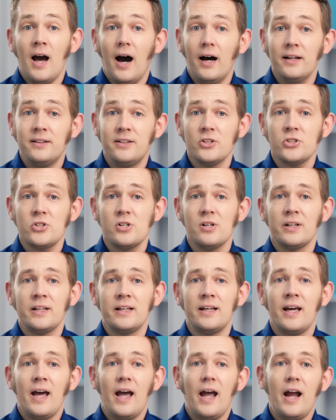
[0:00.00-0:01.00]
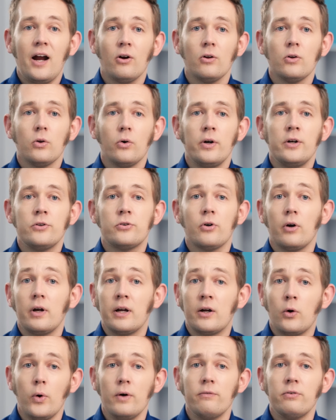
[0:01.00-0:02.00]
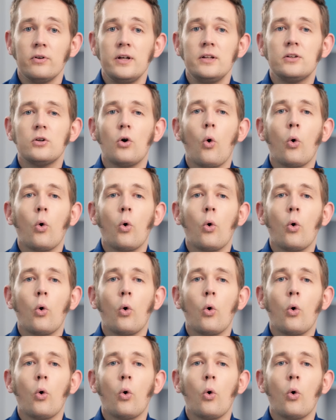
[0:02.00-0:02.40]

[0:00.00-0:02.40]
Additionally, airloys are equivalent